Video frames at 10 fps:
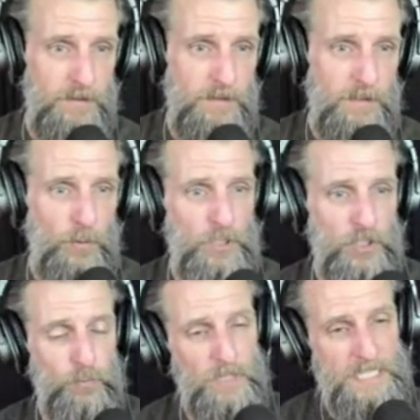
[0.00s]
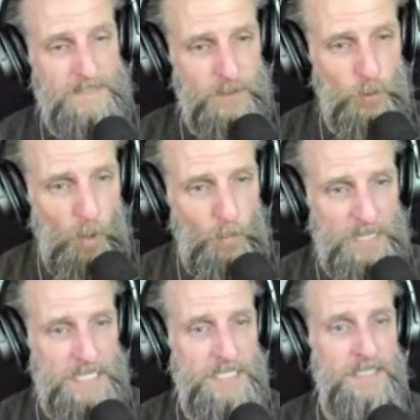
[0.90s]
which will lead to
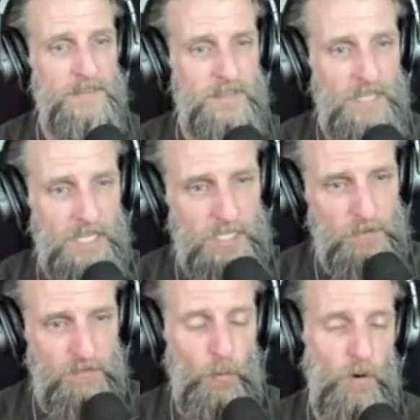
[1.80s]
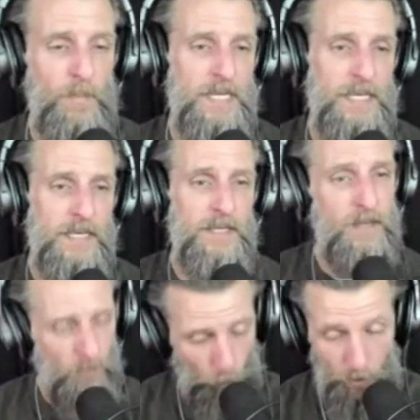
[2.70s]
obedience, conformity,
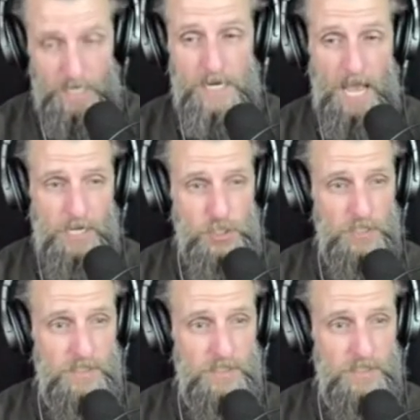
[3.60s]
or inaction,